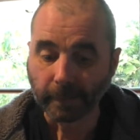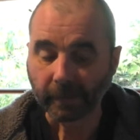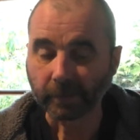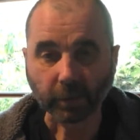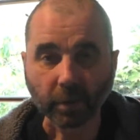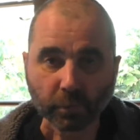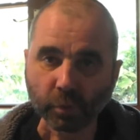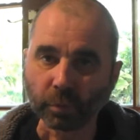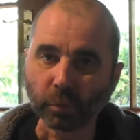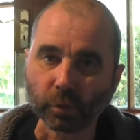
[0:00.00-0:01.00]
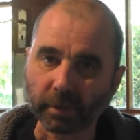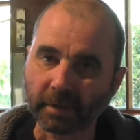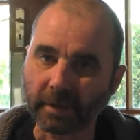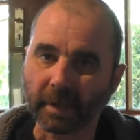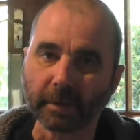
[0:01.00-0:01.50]
and I got more and more
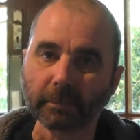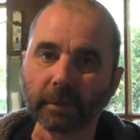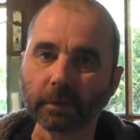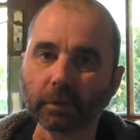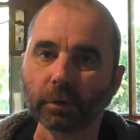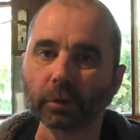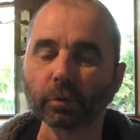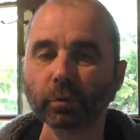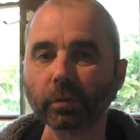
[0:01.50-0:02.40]
themed to